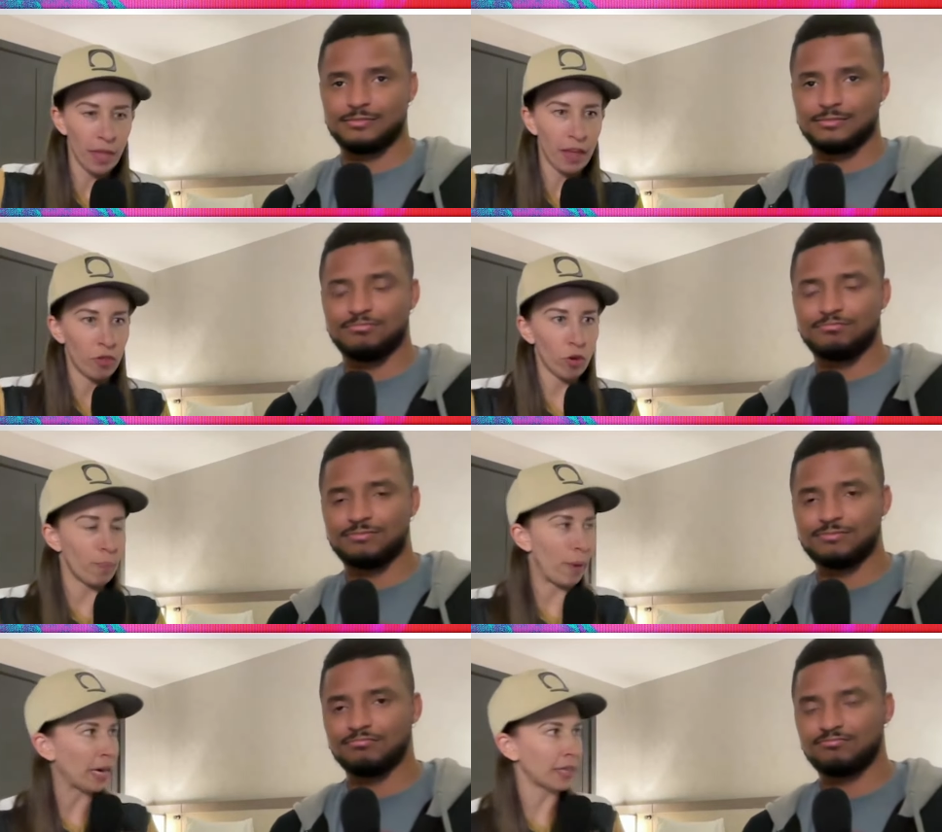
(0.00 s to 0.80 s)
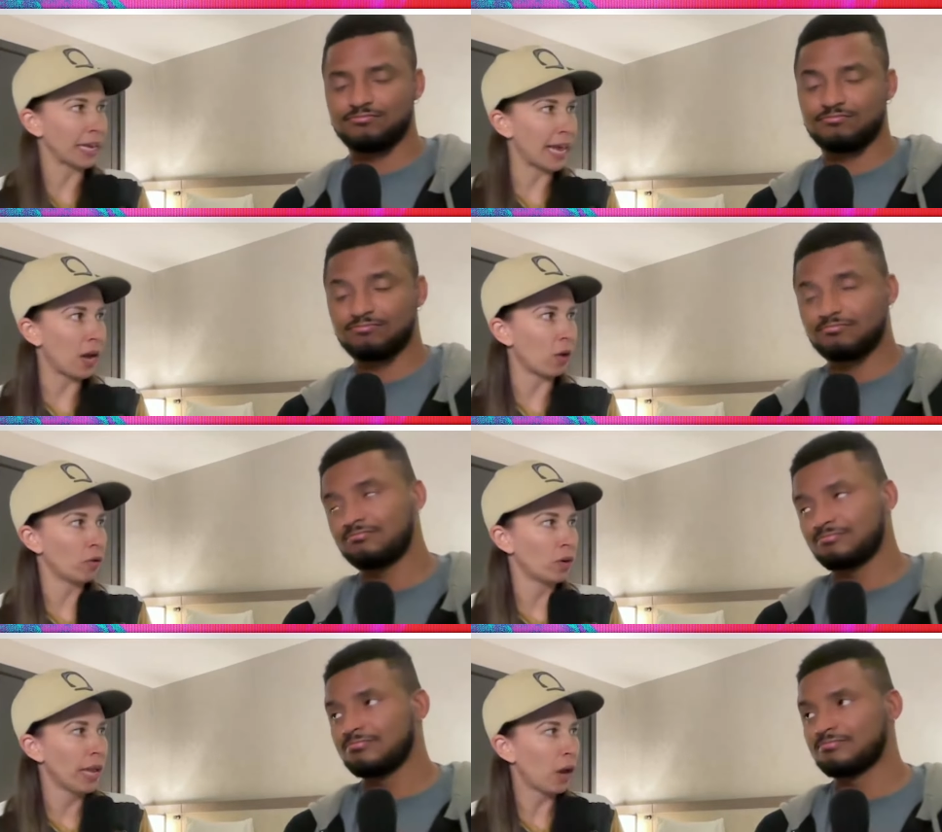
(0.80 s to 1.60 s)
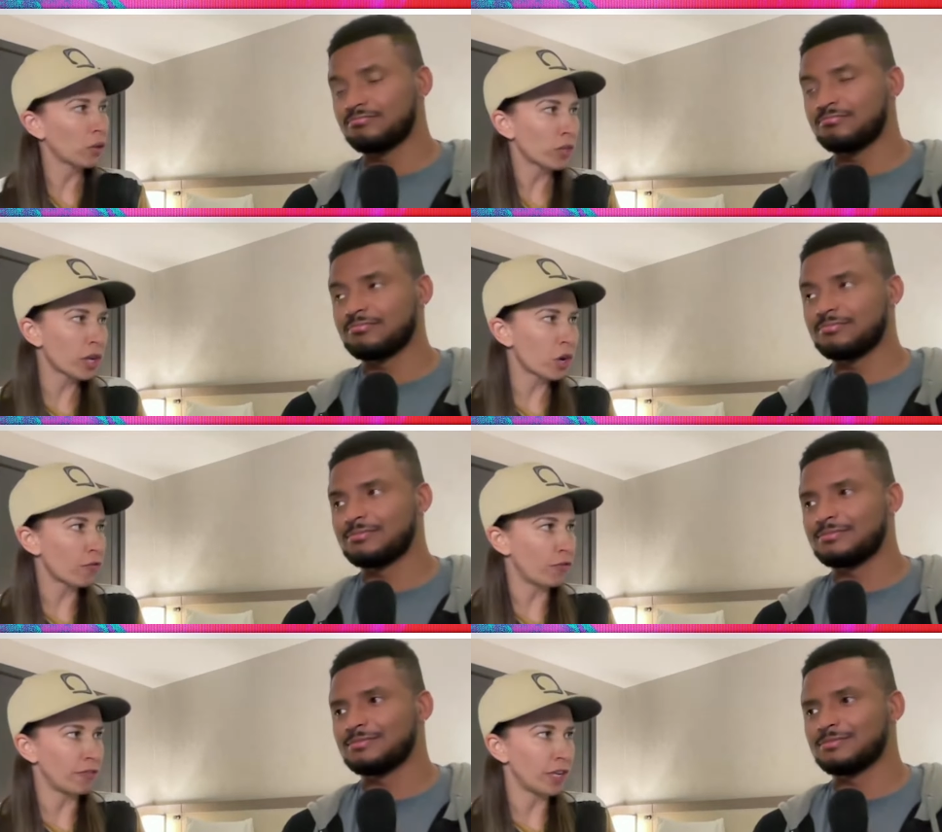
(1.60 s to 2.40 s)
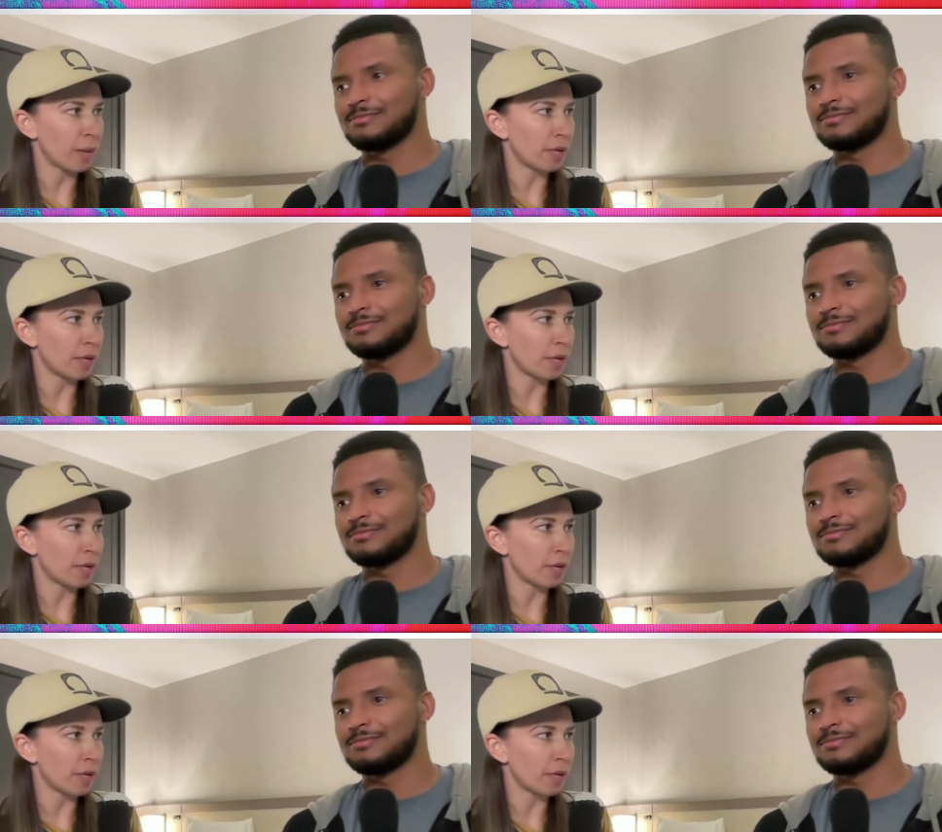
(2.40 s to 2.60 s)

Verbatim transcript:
Speaker 1: and they're battling it out. How long they go? Fifty nine